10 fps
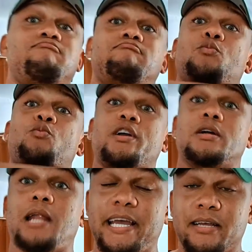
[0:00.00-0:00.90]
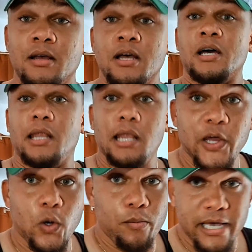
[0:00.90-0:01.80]
we are like
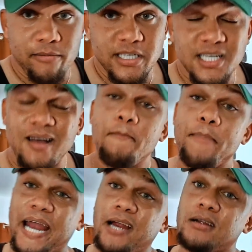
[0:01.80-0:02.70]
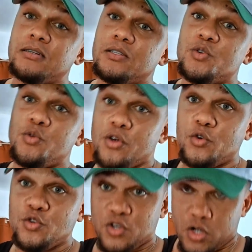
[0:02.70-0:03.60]
little babies compared to
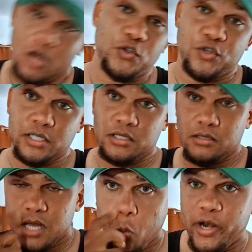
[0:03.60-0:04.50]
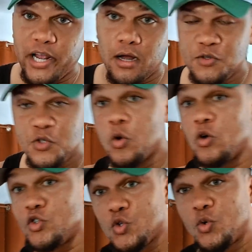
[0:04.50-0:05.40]
those countries. When it comes to
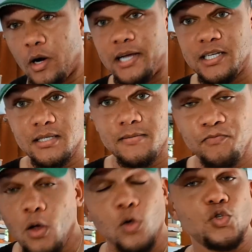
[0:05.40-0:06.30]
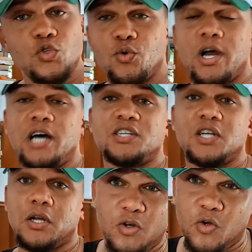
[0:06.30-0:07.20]
Honduras
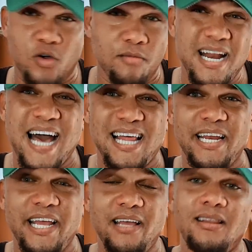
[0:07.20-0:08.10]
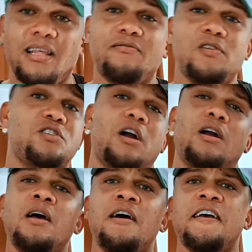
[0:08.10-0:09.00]
criminality levels
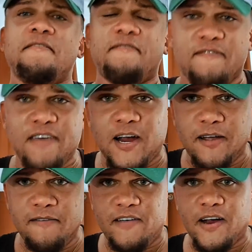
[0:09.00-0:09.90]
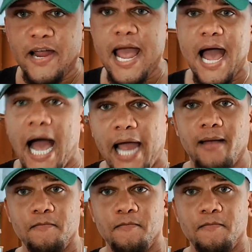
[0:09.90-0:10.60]
are very, very high.